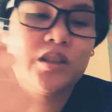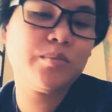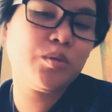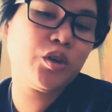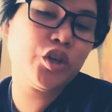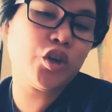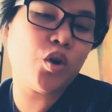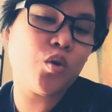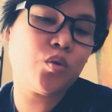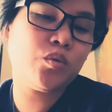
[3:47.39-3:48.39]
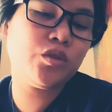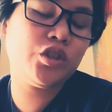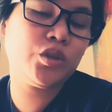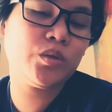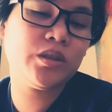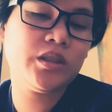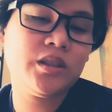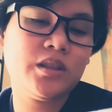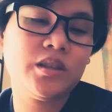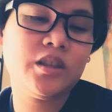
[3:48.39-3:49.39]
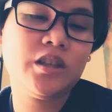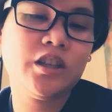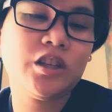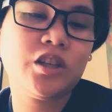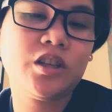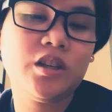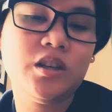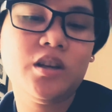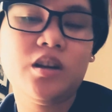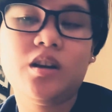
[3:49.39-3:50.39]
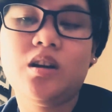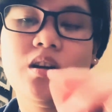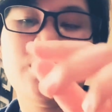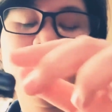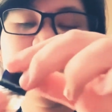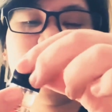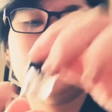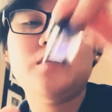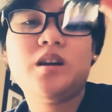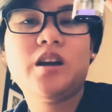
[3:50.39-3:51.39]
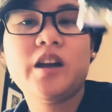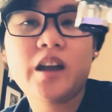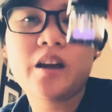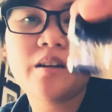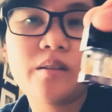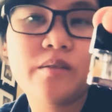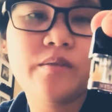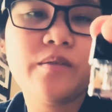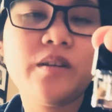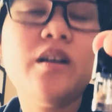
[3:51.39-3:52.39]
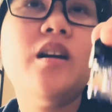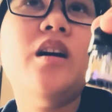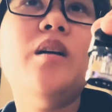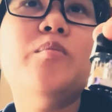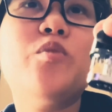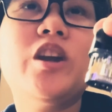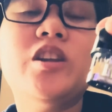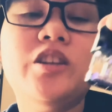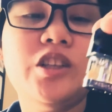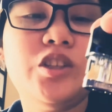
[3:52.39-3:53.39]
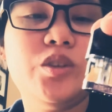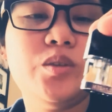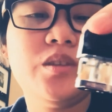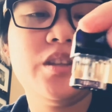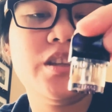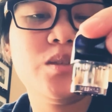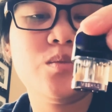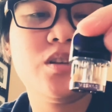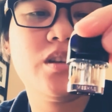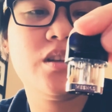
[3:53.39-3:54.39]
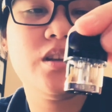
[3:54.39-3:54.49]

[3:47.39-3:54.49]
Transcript: put your own juices in here. I have regular e-juice in this one,